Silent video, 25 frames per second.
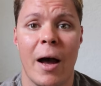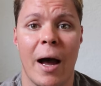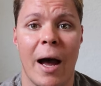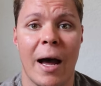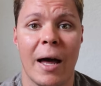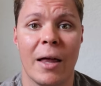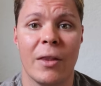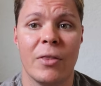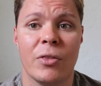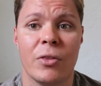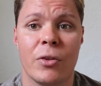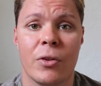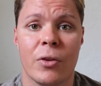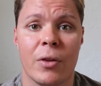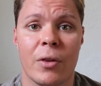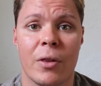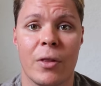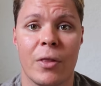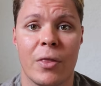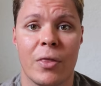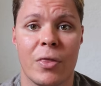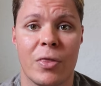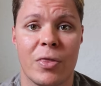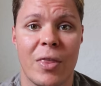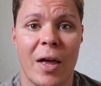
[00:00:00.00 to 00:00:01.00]
And
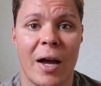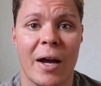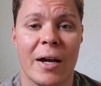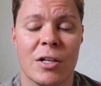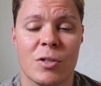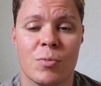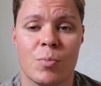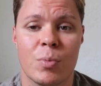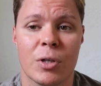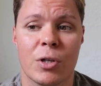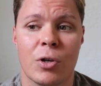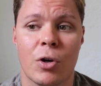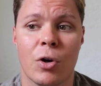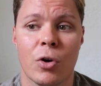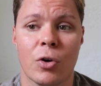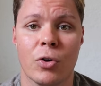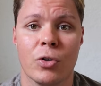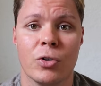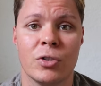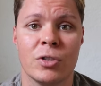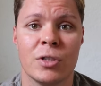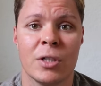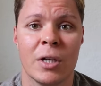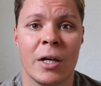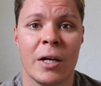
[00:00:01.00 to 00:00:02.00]
that is
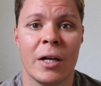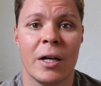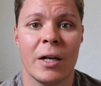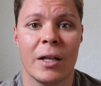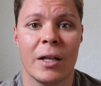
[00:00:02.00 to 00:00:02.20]
because